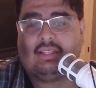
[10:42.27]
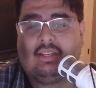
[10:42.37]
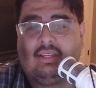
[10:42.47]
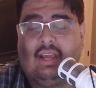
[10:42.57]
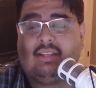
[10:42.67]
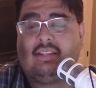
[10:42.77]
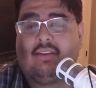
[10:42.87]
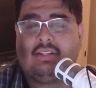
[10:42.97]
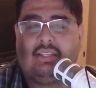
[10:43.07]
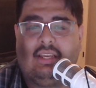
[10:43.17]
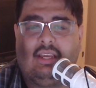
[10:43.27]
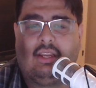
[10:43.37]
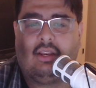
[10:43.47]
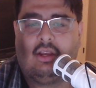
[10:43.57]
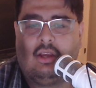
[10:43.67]
the
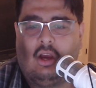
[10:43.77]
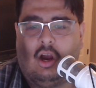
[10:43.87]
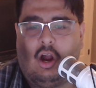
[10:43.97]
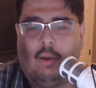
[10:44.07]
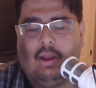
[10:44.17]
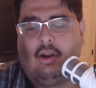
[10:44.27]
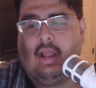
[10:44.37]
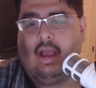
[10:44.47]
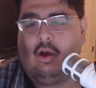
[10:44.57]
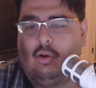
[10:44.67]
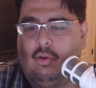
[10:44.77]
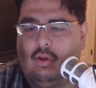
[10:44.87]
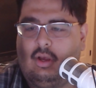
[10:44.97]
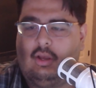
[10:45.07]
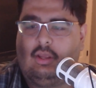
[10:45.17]
DH-17 are better now,
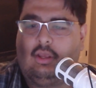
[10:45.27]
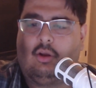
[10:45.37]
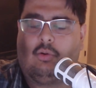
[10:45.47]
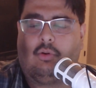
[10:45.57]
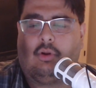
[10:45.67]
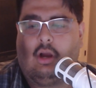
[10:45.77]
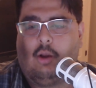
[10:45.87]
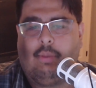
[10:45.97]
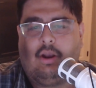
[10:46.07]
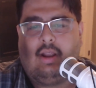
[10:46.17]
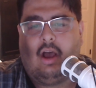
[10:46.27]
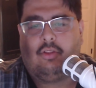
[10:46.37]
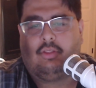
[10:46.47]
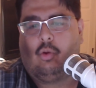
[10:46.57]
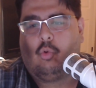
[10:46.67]
are better now
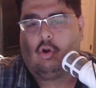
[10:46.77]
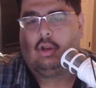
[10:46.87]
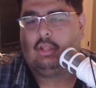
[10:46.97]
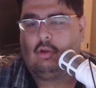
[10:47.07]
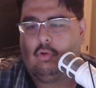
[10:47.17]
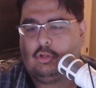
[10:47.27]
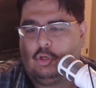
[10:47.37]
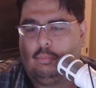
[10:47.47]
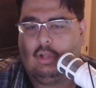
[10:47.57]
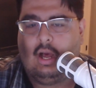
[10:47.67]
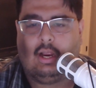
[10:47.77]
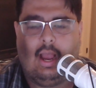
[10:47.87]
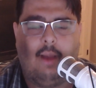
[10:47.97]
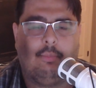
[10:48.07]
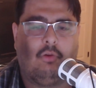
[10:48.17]
than they were in the original block.
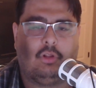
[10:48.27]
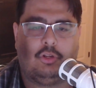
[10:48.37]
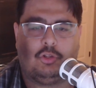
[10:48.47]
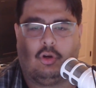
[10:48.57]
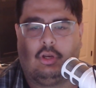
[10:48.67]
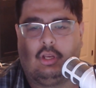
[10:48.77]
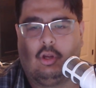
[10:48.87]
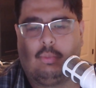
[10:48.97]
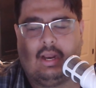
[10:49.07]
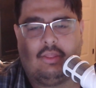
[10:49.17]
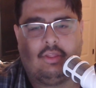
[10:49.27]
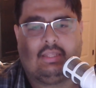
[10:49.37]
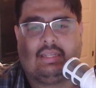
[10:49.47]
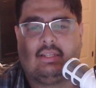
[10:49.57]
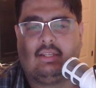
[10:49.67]
I'm not really sure, but I think
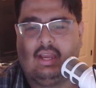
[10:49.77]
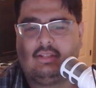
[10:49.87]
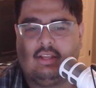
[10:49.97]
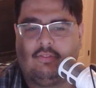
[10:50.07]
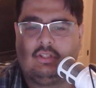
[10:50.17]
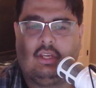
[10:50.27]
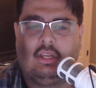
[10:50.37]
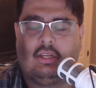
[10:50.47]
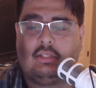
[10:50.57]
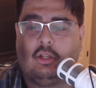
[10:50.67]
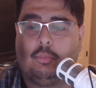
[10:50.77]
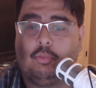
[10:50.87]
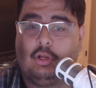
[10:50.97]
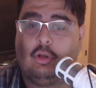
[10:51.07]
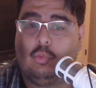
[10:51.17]
that the DH-17 is still a
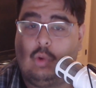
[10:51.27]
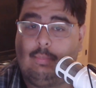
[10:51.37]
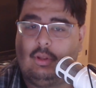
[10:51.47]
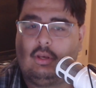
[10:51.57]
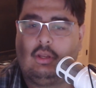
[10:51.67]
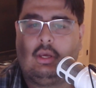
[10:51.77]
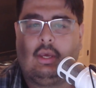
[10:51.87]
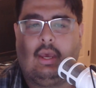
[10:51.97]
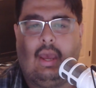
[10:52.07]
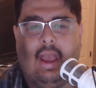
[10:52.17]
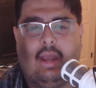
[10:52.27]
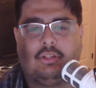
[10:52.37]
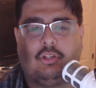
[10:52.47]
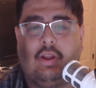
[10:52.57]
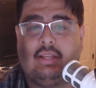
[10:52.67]
pretty good weapon. And
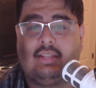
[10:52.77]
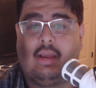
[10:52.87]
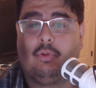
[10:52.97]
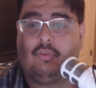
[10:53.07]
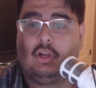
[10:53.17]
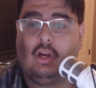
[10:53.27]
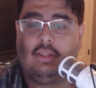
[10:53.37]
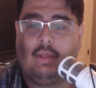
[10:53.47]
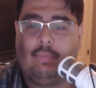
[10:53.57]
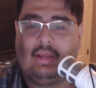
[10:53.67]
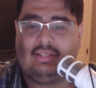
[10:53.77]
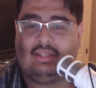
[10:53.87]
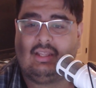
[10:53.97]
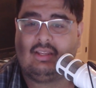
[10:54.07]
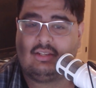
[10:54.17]
it's a great example of a gun that
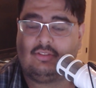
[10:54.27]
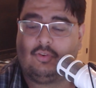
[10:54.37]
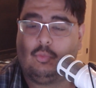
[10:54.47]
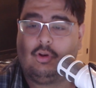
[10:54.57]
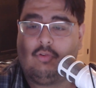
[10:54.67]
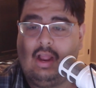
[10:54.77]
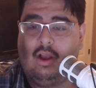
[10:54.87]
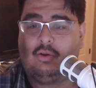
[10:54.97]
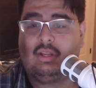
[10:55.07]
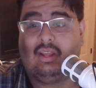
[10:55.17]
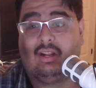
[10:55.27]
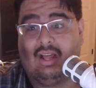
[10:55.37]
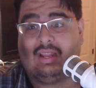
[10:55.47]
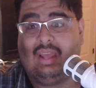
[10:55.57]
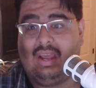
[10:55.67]
basically exists for one round in a
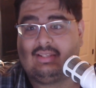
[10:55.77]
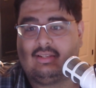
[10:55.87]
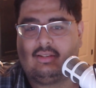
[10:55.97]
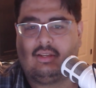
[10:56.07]
lot of cases.